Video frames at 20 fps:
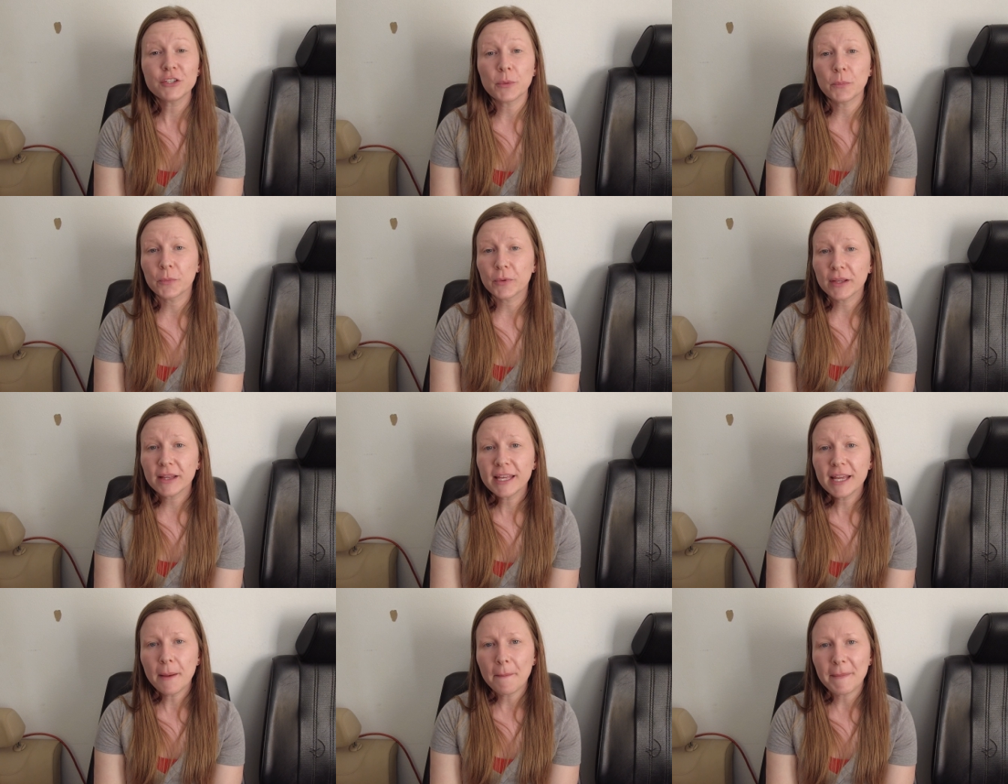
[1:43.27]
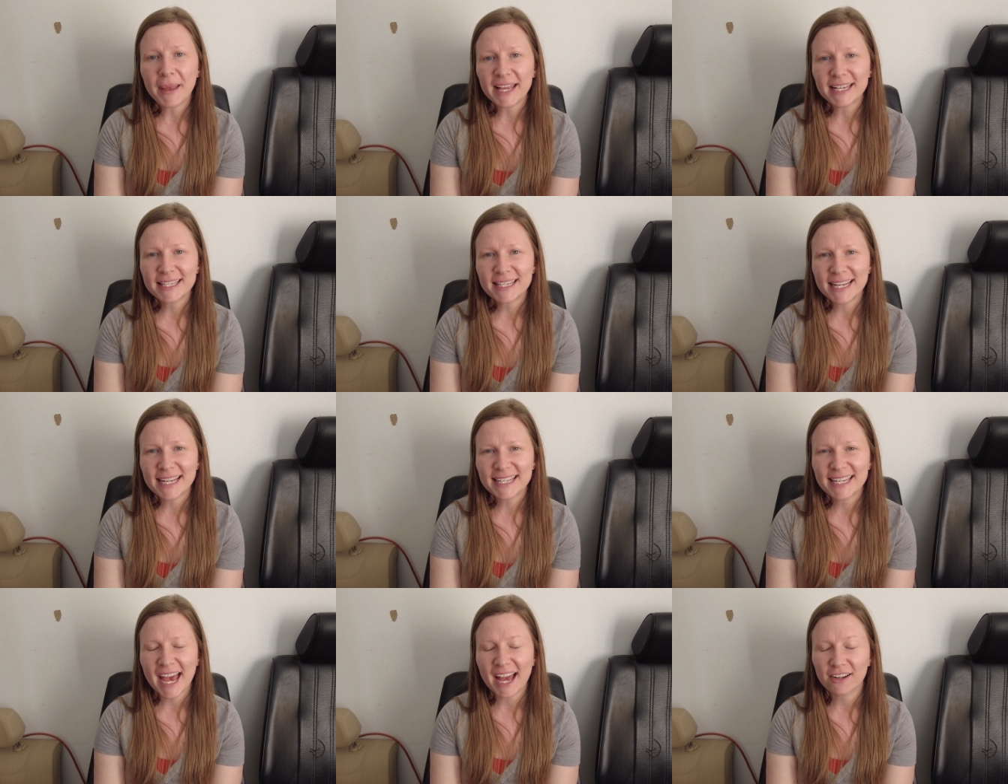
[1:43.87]
some really
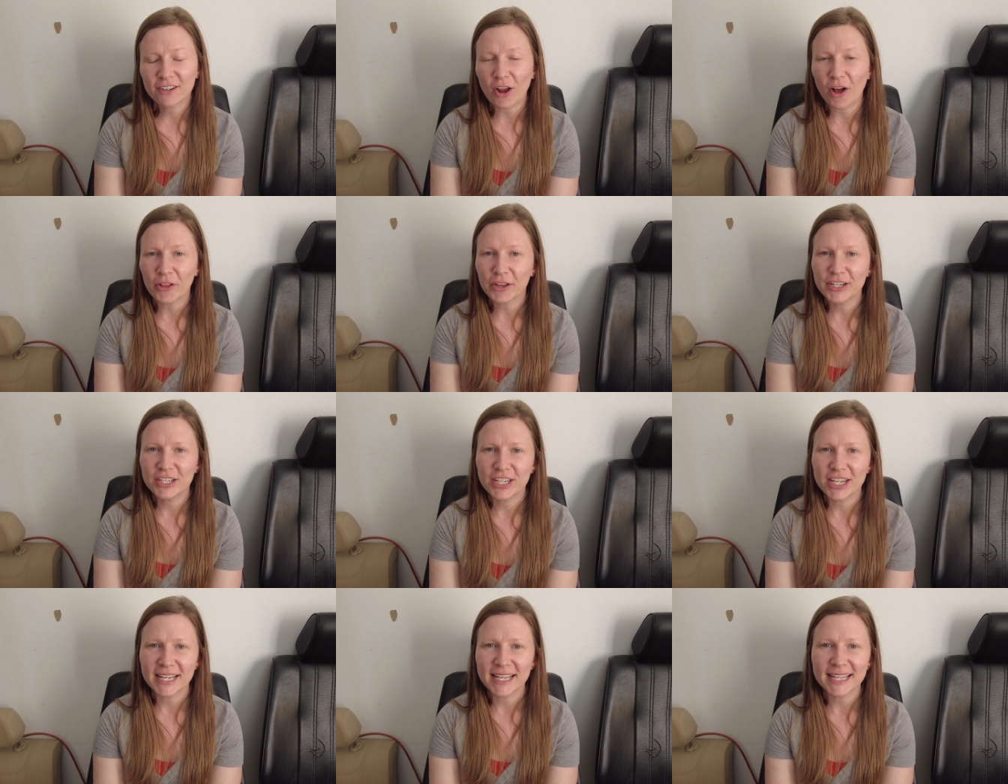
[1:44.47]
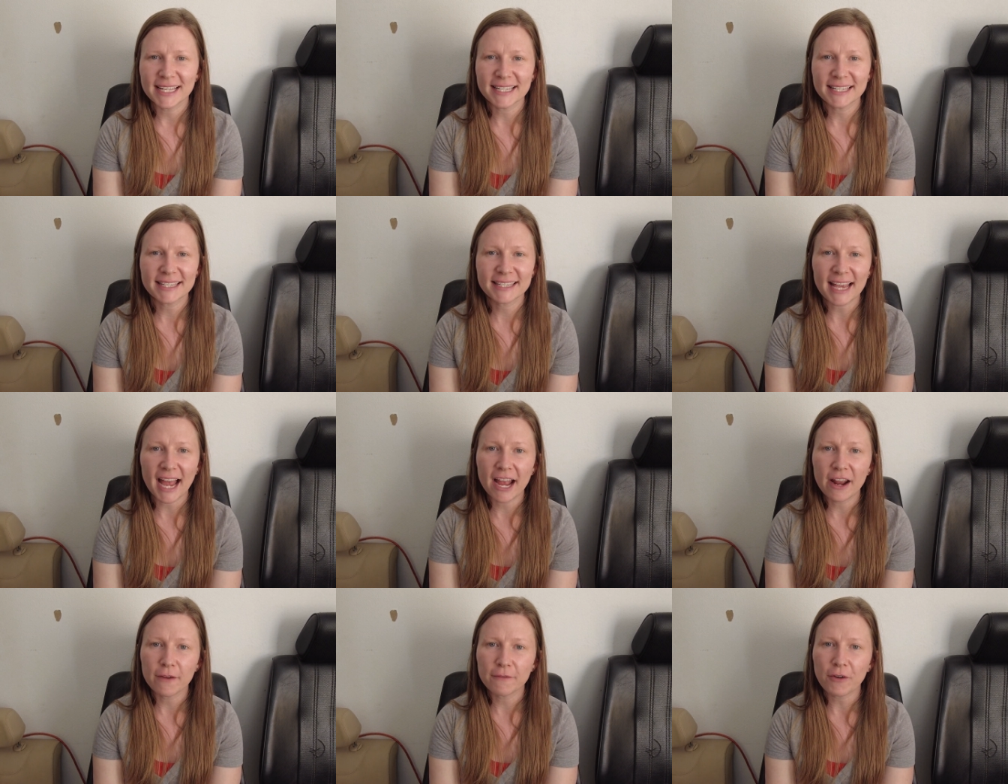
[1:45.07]
amazing technology
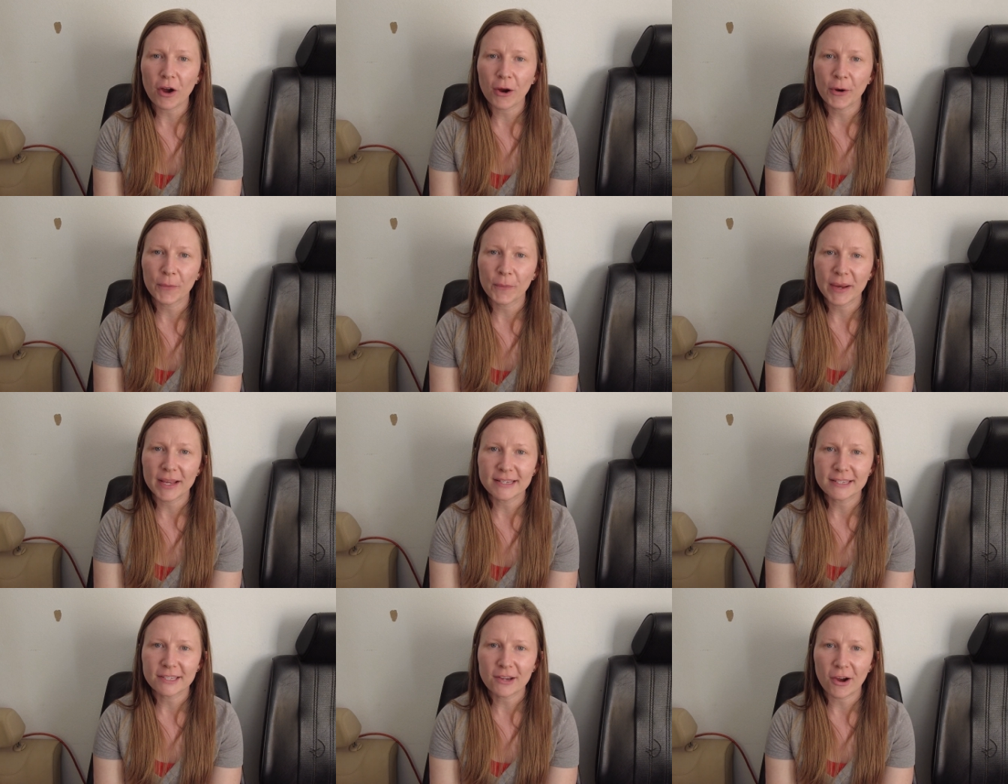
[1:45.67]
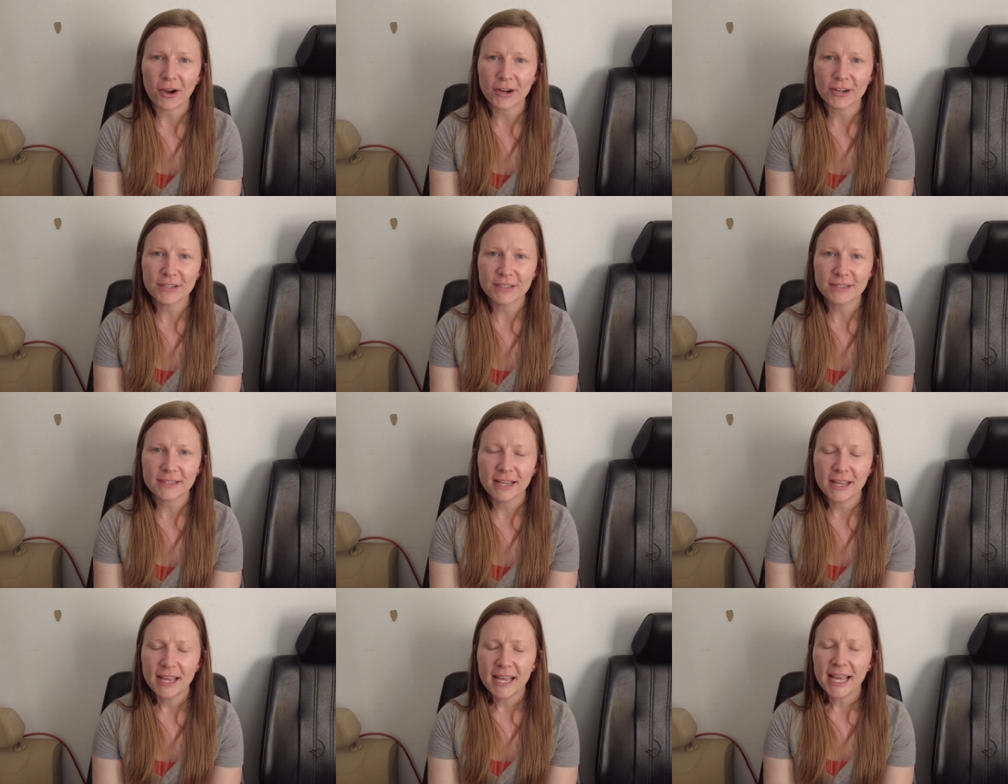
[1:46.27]
inside of our race
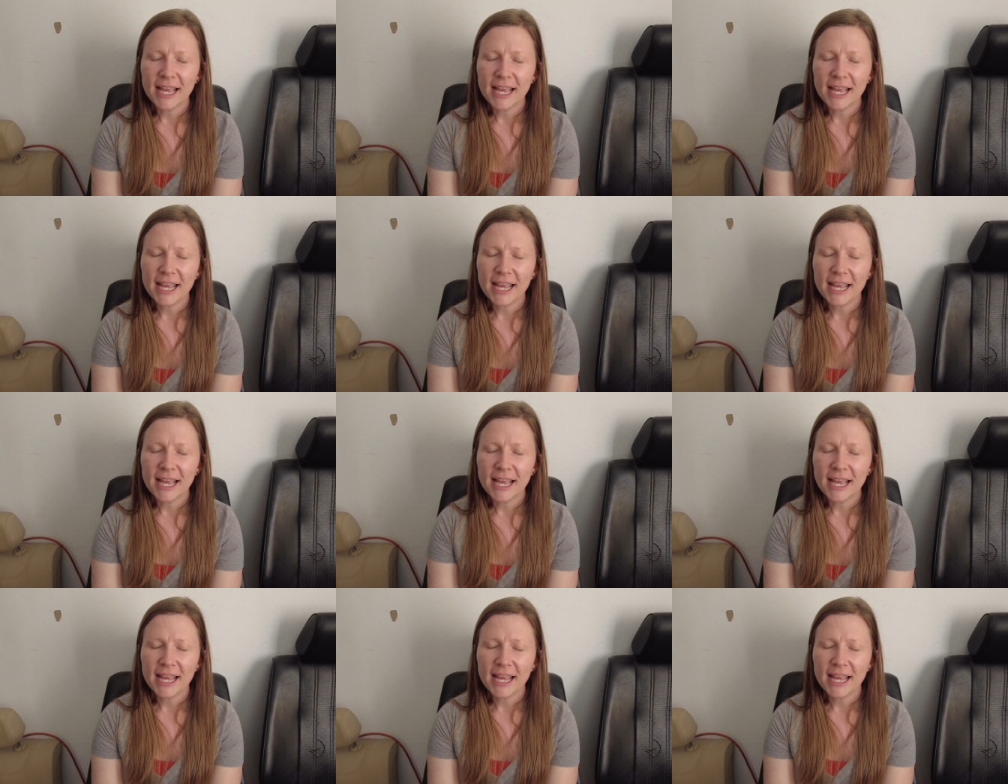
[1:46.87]
cars.